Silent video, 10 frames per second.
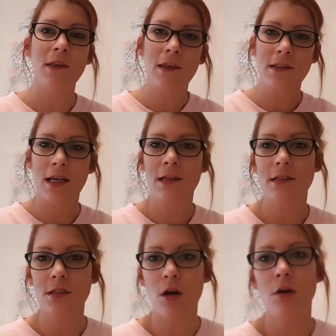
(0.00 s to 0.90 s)
think it takes
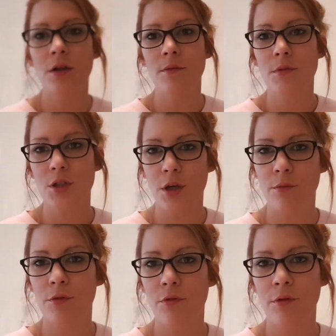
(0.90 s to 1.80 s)
time to
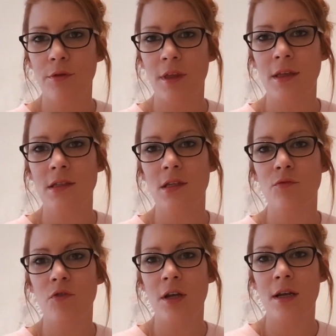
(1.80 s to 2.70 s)
come through things
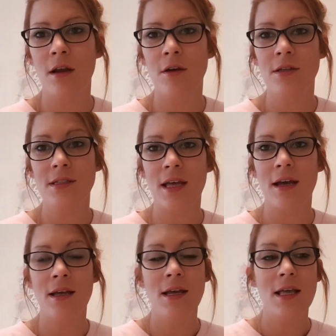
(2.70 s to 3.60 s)
and realise that
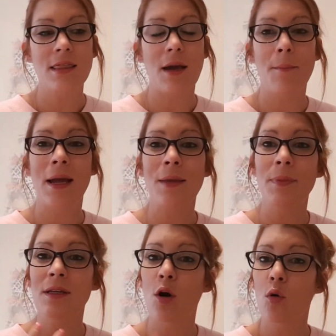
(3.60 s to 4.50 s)

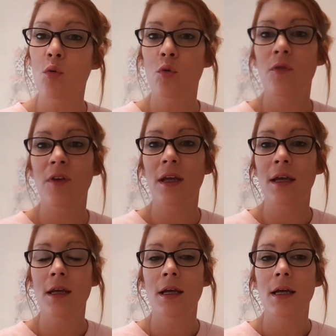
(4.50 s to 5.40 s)
maybe not all of it
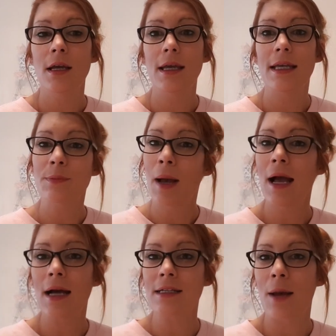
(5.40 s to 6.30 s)
is
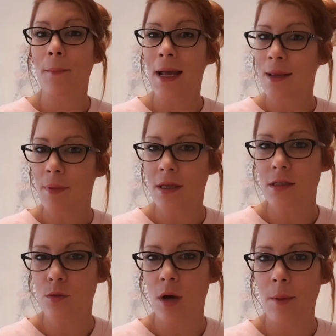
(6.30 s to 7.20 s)
bad, and maybe it's
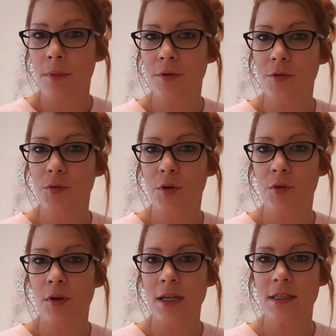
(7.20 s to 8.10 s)
all happened for a
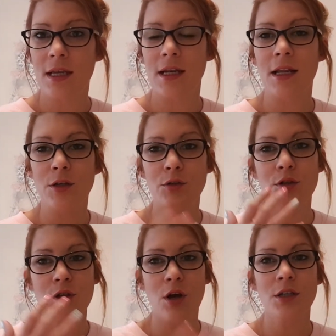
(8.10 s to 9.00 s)
reason, and you
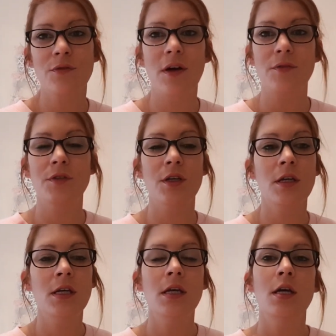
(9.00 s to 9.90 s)
just kind of have to
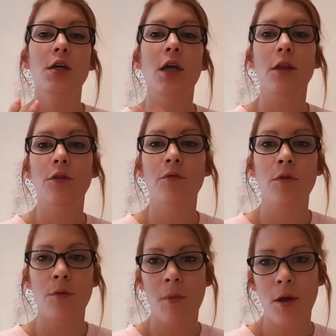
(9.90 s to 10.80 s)
get through
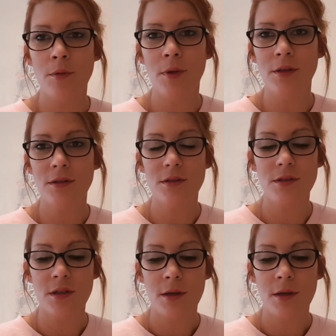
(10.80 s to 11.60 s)
the moments.